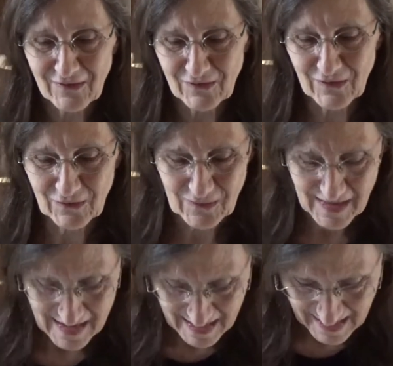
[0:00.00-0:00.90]
So,
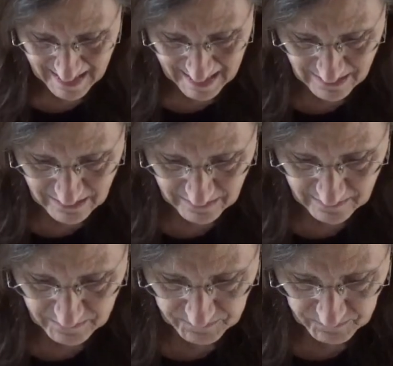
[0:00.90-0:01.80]

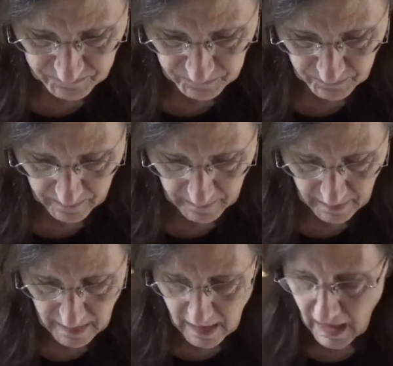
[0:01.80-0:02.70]

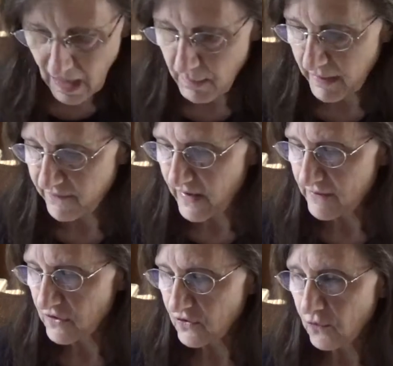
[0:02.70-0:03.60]
and my
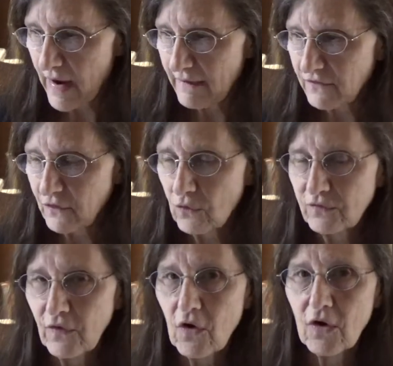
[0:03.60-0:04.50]
favorite craft so
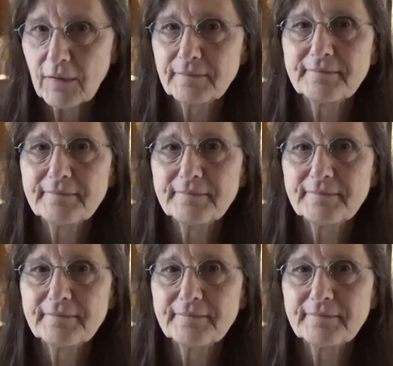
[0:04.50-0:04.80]
far,